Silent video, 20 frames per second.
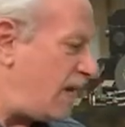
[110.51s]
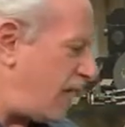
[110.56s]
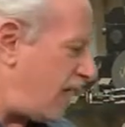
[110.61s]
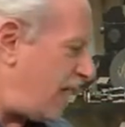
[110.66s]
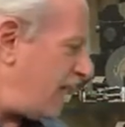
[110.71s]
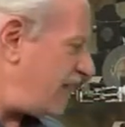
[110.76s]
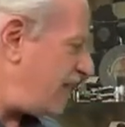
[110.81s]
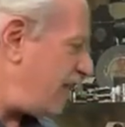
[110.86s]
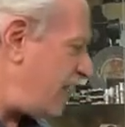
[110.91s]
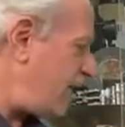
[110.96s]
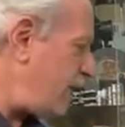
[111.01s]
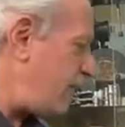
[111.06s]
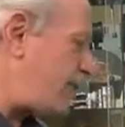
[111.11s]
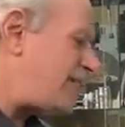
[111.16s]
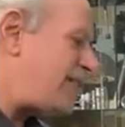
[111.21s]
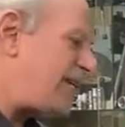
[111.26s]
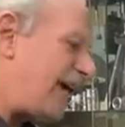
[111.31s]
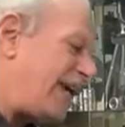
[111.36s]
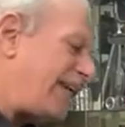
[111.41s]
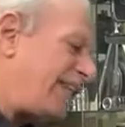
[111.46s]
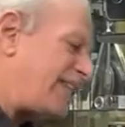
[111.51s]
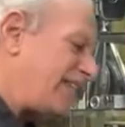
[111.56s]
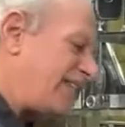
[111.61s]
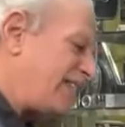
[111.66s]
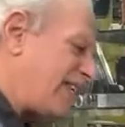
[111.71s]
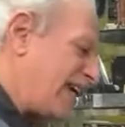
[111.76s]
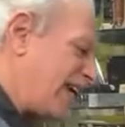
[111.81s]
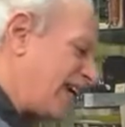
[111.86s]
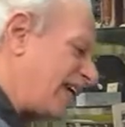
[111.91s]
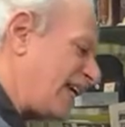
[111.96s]
and then he would take
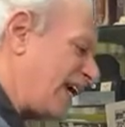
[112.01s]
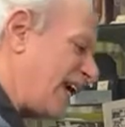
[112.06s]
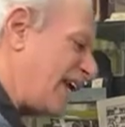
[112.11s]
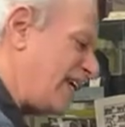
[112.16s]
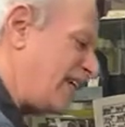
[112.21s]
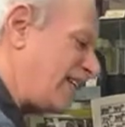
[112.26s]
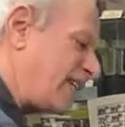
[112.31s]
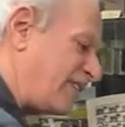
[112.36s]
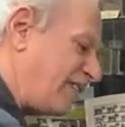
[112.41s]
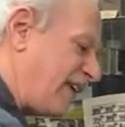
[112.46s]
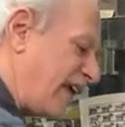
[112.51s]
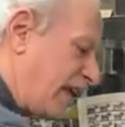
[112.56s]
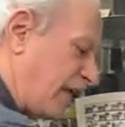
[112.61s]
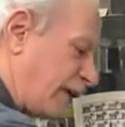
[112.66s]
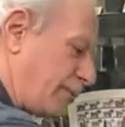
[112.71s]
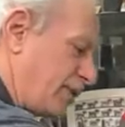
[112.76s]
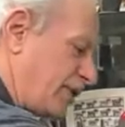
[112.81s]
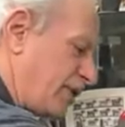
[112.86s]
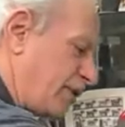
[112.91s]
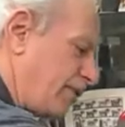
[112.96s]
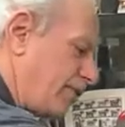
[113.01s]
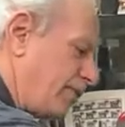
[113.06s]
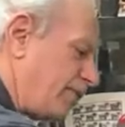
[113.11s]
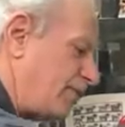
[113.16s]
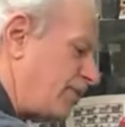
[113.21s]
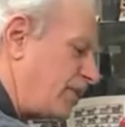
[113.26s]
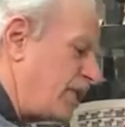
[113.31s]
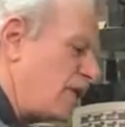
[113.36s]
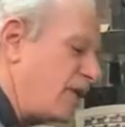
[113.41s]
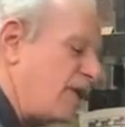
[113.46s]
this and get it developed.
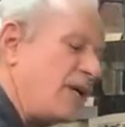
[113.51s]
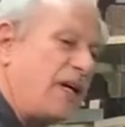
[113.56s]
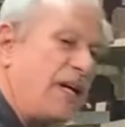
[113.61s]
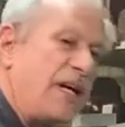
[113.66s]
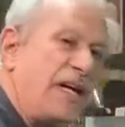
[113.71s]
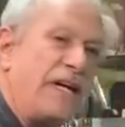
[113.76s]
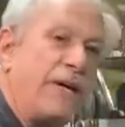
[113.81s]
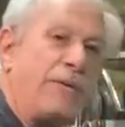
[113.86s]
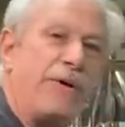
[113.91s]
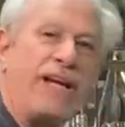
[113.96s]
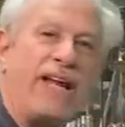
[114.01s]
He would